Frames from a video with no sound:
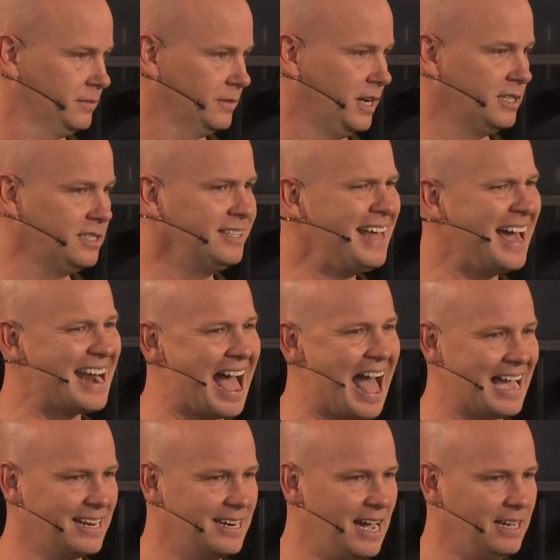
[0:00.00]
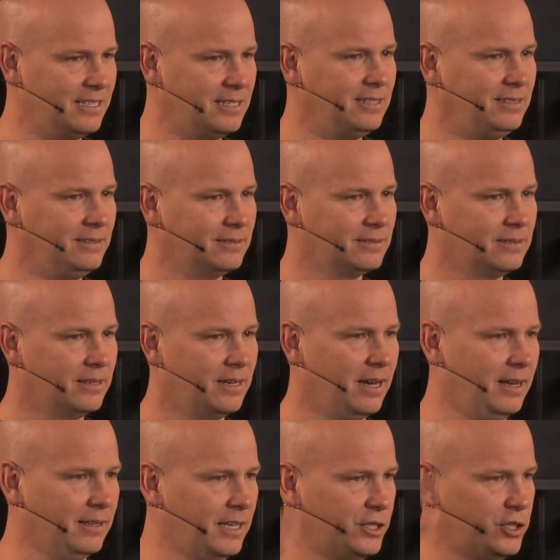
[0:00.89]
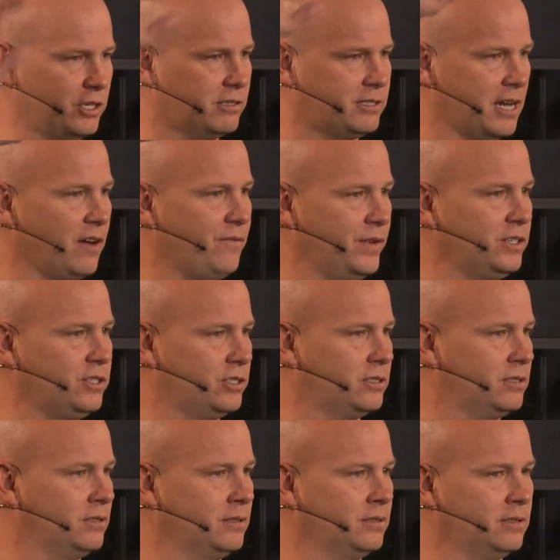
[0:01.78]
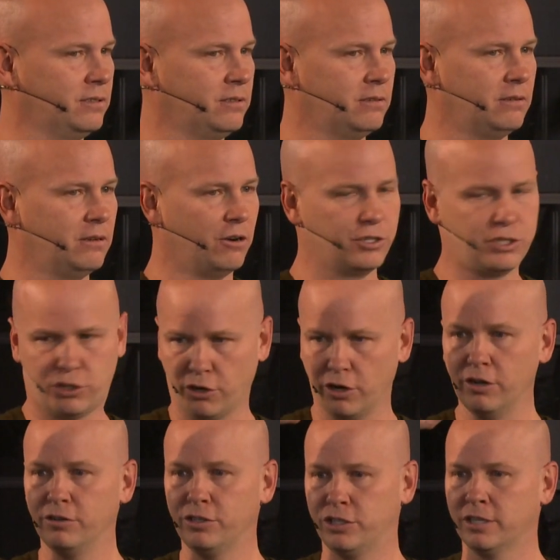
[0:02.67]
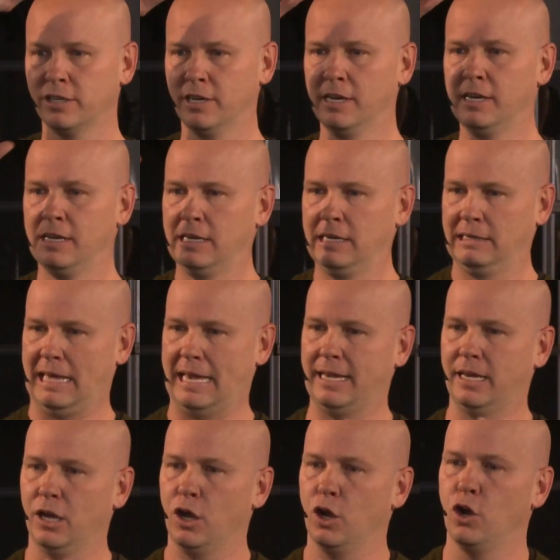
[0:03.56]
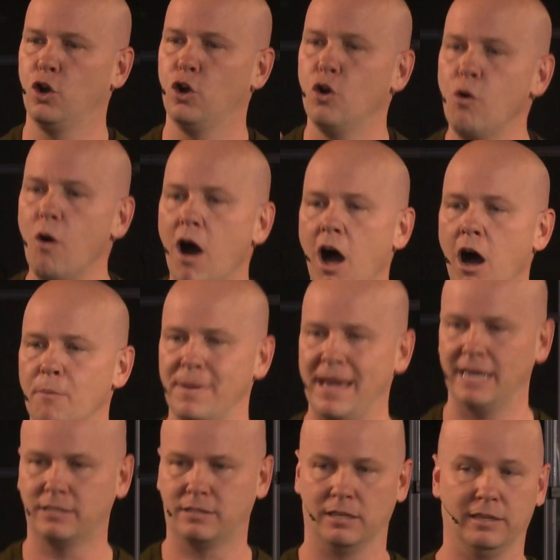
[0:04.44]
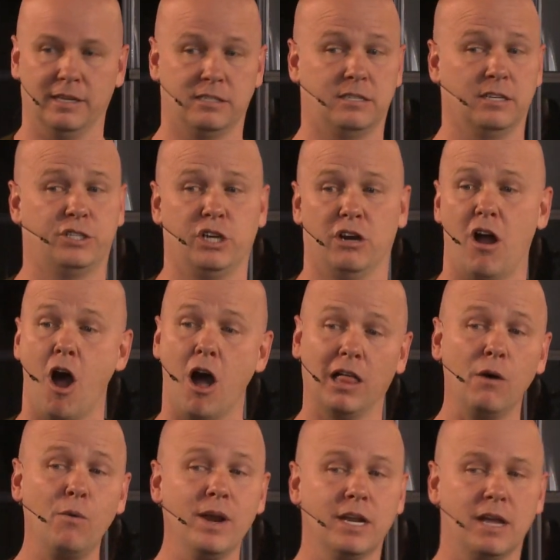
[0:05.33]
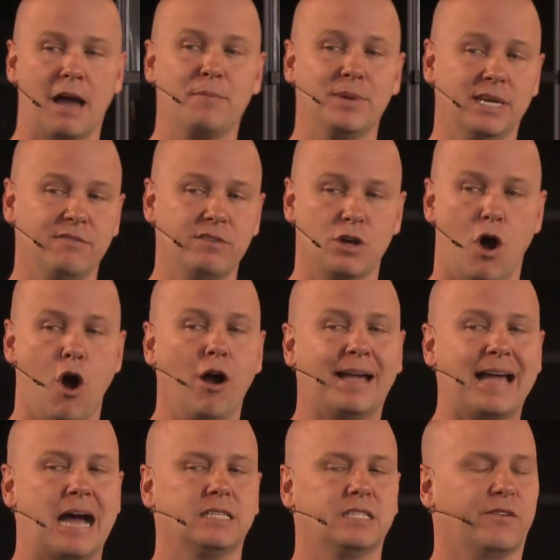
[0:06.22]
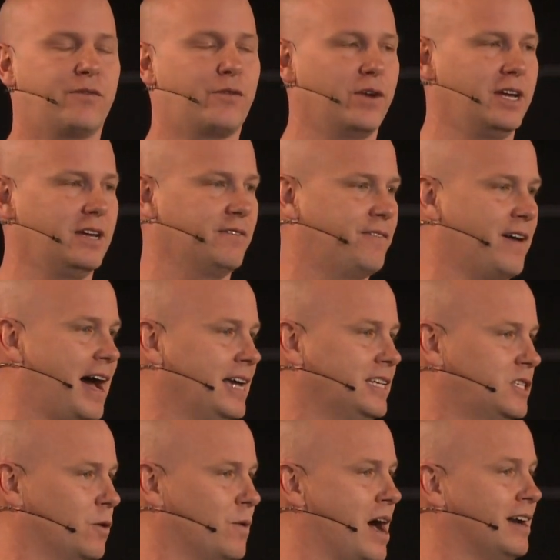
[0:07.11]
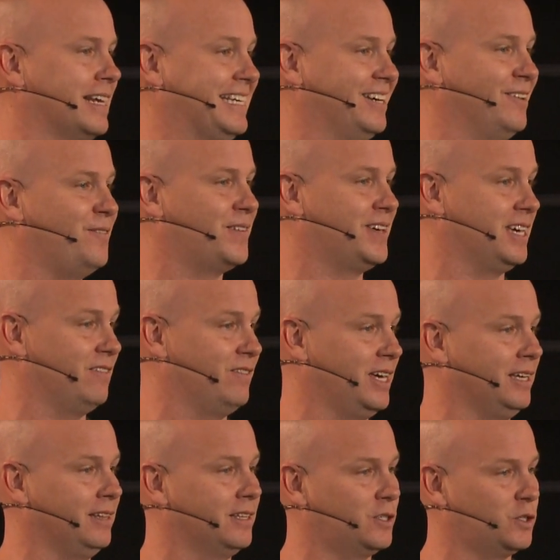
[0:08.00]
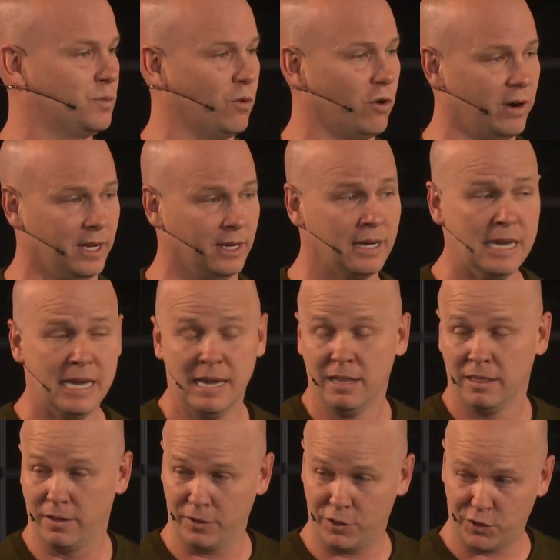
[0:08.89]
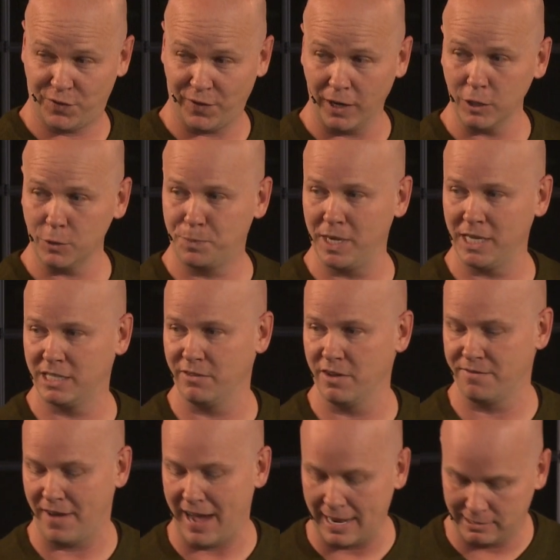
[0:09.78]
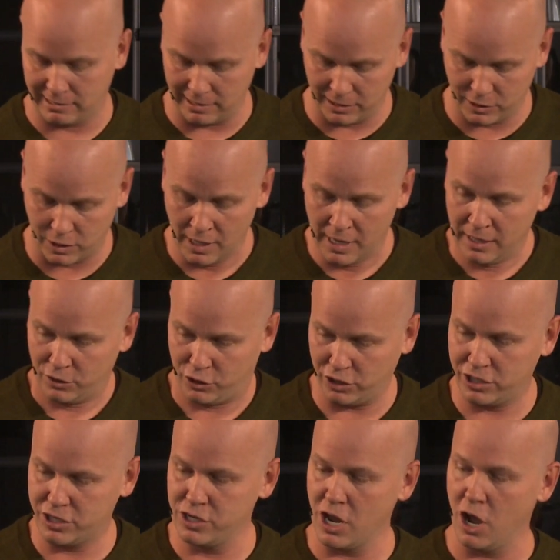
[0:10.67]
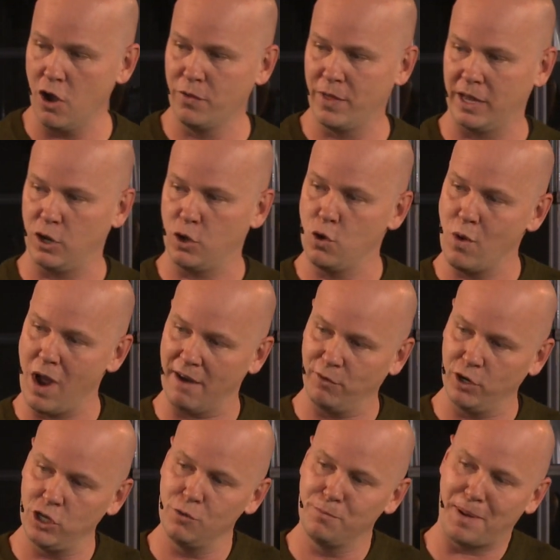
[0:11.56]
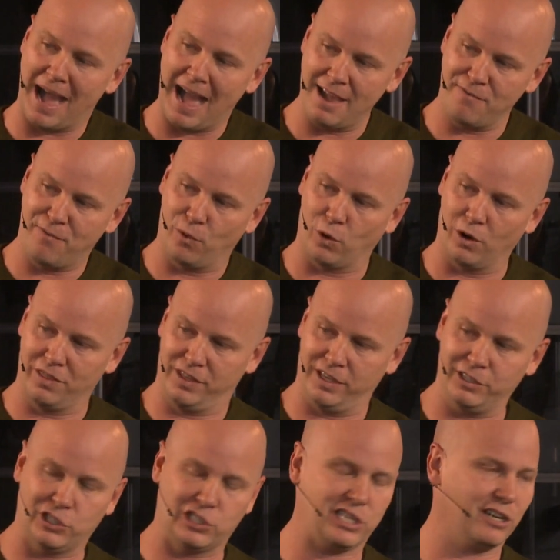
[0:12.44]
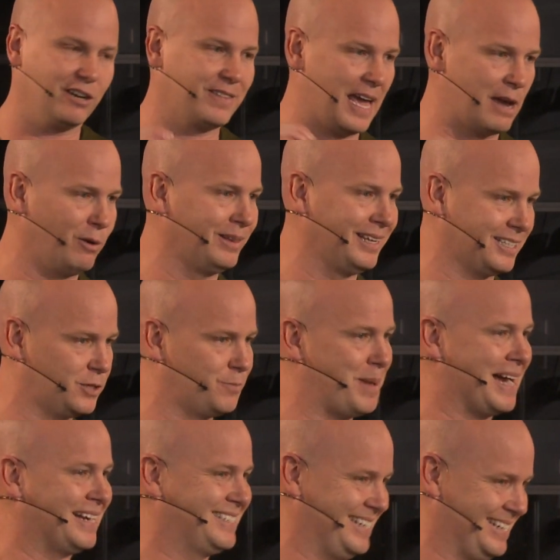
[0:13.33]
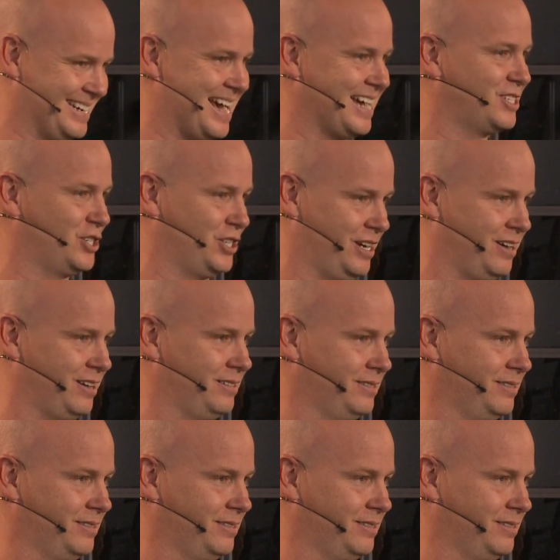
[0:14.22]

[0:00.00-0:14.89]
Isn't that agonizing, unless you're selfish or Scrooge? Like, who all makes the list this year? I'm going to give you all kinds of free advice around gift giving this morning. The first piece of advice is just know that whoever you buy for this year, they will expect it next year.